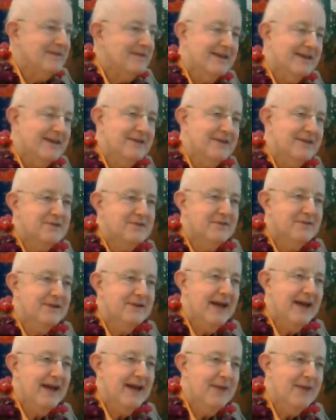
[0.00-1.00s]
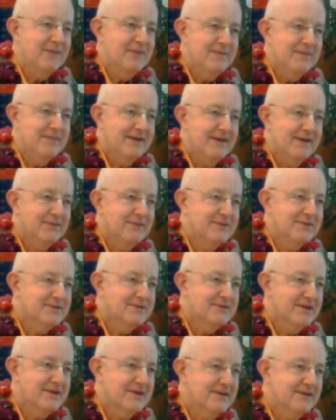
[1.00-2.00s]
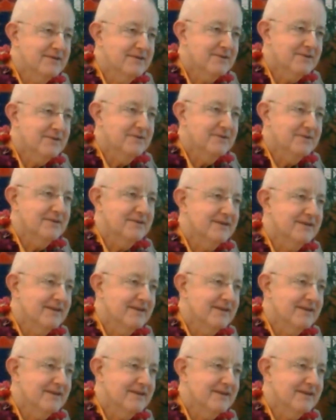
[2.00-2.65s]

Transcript: The kids are very happy to be with the Sunday school.